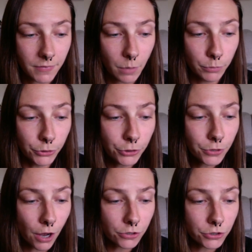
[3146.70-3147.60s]
Pluto
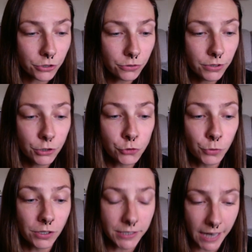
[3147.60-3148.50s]
calls you to
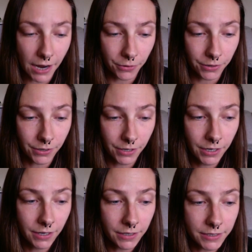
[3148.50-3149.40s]
drill down,
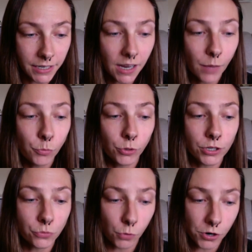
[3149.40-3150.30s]
dig up what
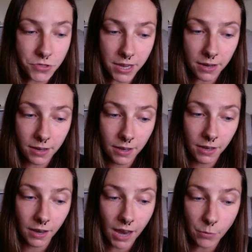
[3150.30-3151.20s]
is worthy,
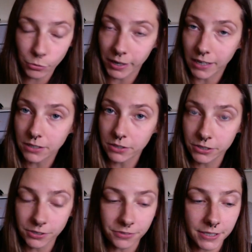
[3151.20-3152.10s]
and bring it to the
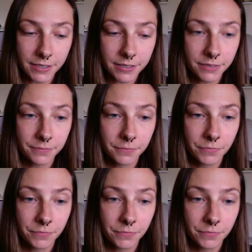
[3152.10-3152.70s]
surface.